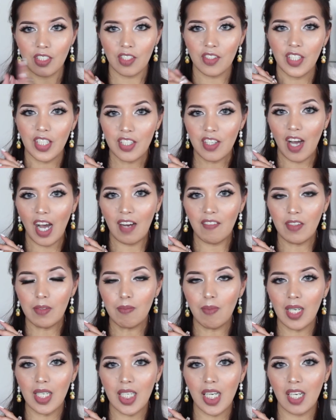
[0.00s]
there you have it,
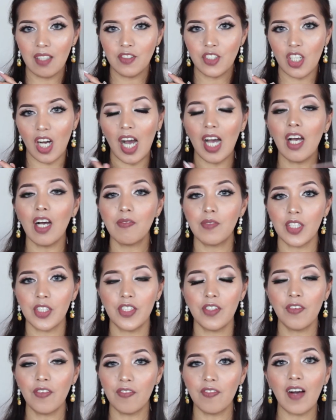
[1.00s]
my love. So I hope
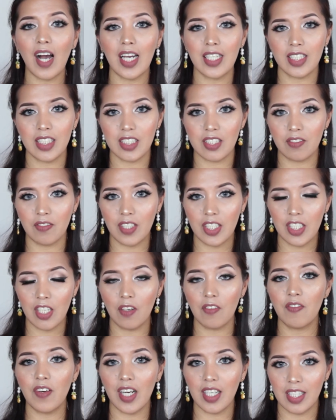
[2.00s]
that you find this
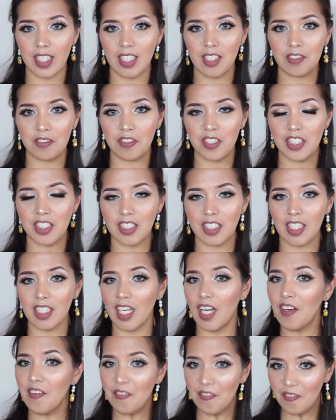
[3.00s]
video very
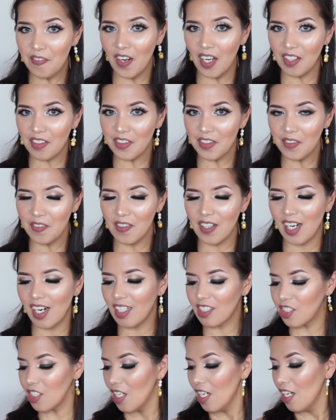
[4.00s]
interesting and fun to
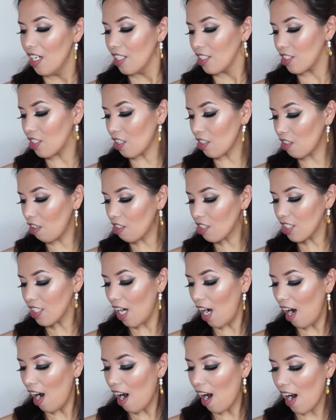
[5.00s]
watch. So those
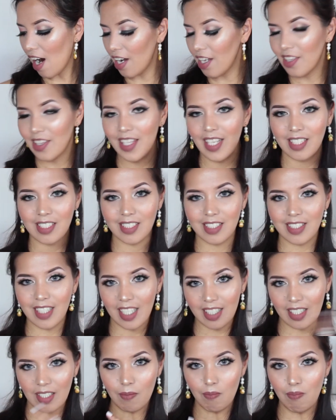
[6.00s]
are the
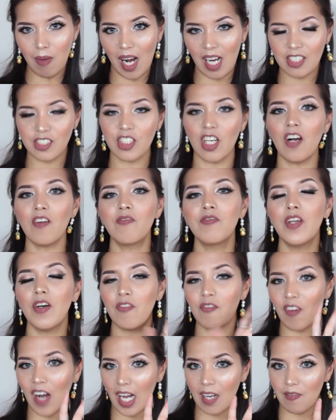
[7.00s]
second batch of
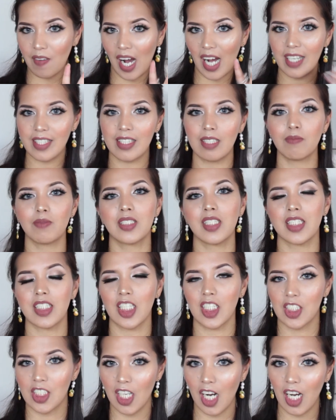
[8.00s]
the 5 items that
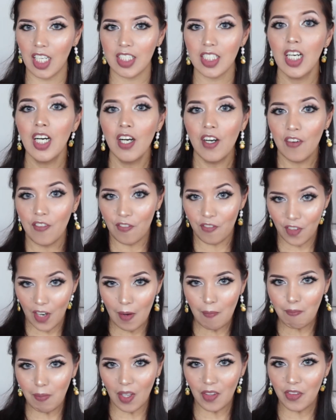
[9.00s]
I got
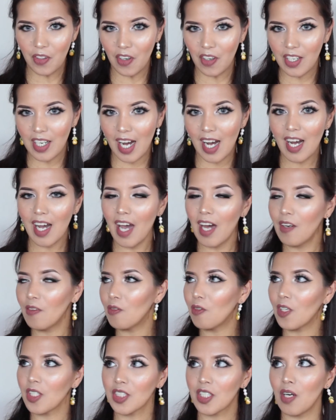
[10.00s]
from Pandora,
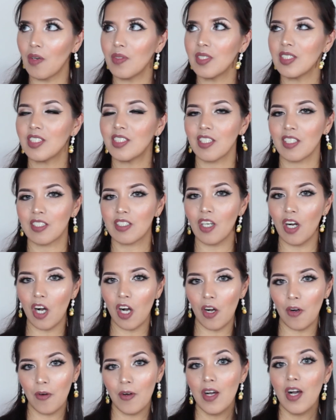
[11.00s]
and we're going to
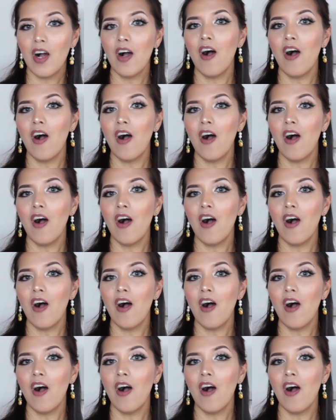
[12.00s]
go